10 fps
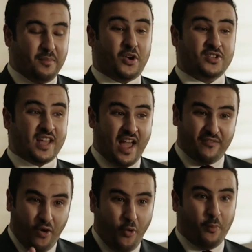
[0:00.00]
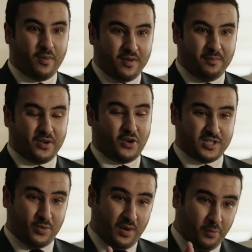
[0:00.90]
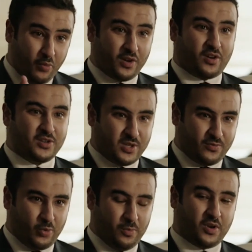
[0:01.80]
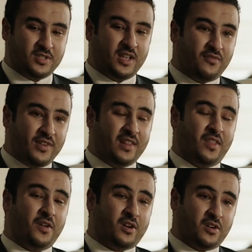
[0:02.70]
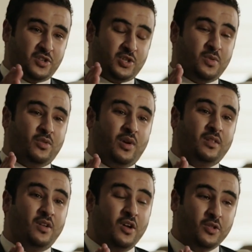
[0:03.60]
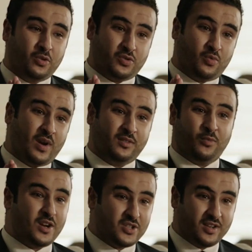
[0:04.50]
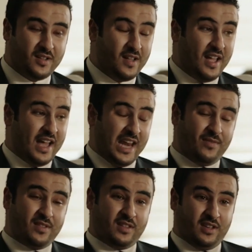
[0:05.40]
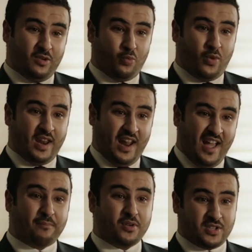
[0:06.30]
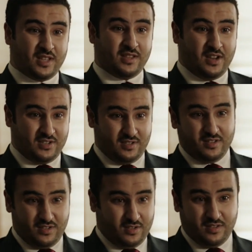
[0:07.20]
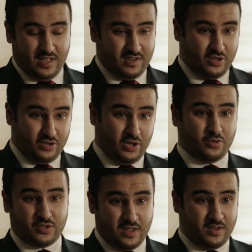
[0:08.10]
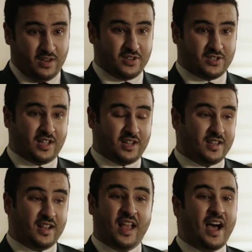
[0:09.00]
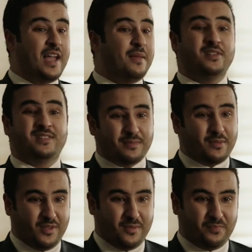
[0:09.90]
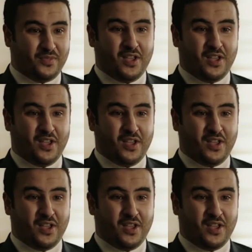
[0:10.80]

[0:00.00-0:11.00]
Because they have hope, because they want to move their country forward, because they feel that their country is going towards the right direction. And even the 1.5% that continue to stay in the United States, I meet some of them.